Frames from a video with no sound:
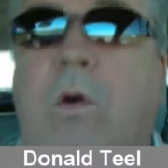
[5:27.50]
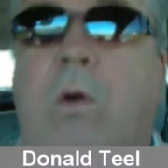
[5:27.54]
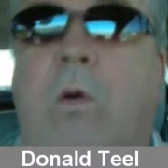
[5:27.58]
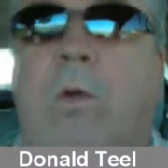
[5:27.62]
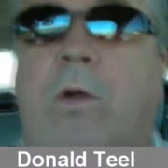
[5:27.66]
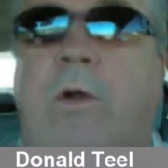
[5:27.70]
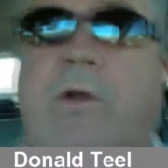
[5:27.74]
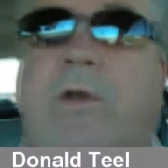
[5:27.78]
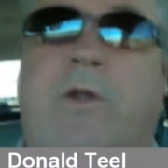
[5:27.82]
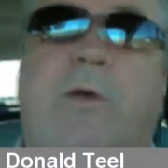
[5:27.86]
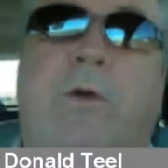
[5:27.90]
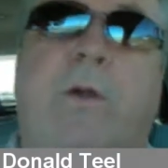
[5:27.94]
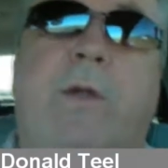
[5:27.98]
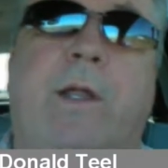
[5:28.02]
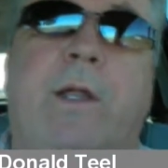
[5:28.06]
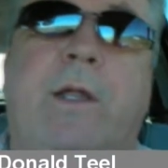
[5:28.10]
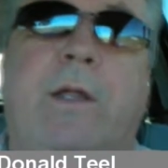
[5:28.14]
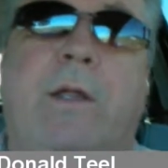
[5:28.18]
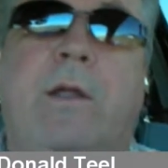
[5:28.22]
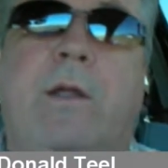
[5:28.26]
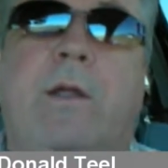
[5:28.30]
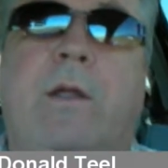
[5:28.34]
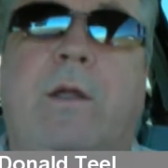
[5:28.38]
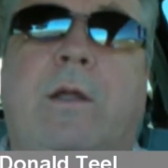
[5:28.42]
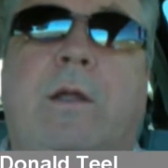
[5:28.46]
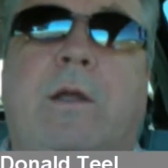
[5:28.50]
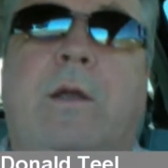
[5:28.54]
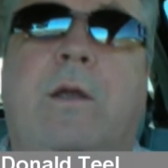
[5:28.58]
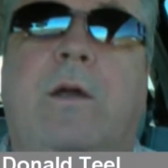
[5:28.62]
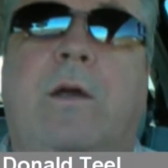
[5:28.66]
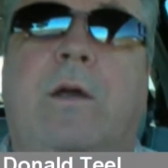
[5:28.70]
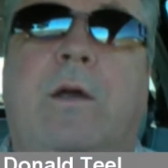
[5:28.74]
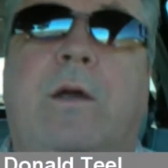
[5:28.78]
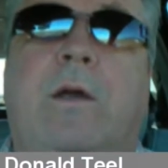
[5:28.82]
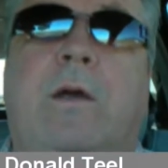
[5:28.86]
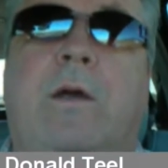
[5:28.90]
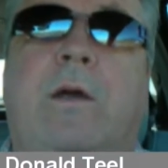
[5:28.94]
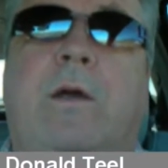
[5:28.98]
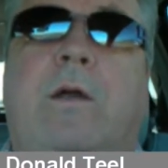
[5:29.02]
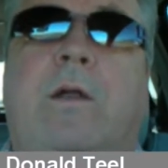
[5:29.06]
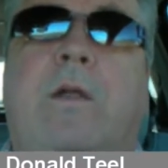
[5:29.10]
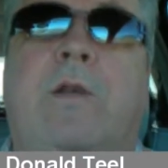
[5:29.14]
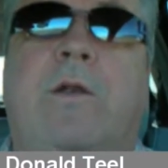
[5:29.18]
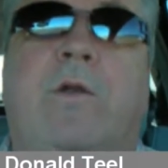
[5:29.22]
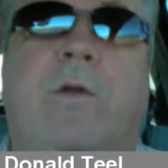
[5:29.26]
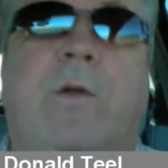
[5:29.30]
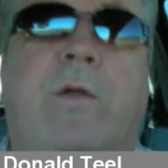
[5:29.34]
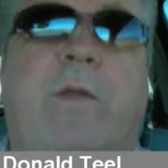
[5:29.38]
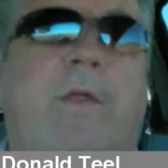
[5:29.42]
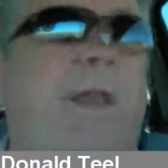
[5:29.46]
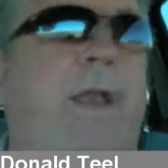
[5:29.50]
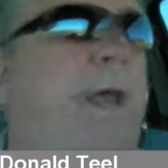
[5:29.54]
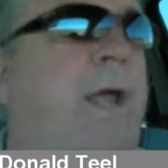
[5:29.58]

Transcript: what we're doing during